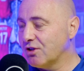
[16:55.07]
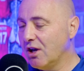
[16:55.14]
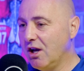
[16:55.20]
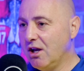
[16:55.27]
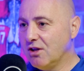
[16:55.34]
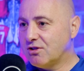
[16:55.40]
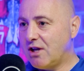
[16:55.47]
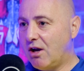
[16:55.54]
Yeah.
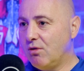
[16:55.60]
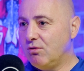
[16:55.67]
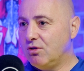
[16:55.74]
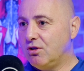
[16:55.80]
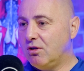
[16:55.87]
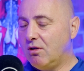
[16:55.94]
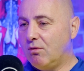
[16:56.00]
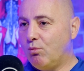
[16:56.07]
So
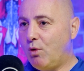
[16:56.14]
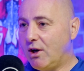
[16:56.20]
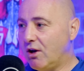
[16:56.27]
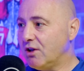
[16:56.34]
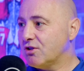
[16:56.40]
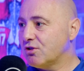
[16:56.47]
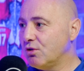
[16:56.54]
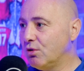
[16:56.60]
when
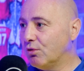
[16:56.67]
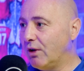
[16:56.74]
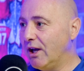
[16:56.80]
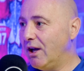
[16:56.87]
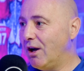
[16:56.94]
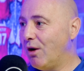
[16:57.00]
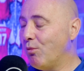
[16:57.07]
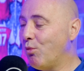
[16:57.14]
I saw
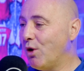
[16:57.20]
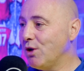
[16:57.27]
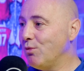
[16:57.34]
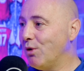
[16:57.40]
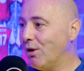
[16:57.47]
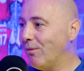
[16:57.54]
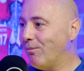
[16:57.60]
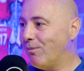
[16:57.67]
it, and we
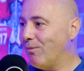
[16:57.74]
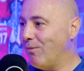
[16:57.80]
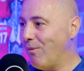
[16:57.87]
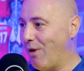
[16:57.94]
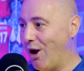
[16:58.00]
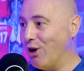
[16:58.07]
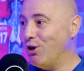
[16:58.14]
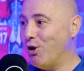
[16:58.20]
were
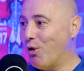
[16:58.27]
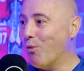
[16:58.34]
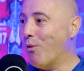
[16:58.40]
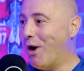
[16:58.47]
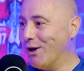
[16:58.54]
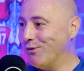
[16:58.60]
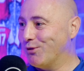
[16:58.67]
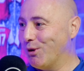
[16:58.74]
a long
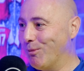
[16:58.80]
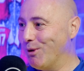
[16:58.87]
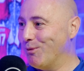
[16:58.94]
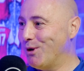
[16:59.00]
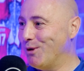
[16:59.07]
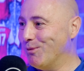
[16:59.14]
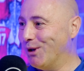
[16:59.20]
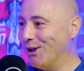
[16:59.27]
way from it,
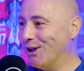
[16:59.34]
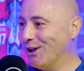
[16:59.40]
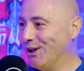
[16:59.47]
weren't we?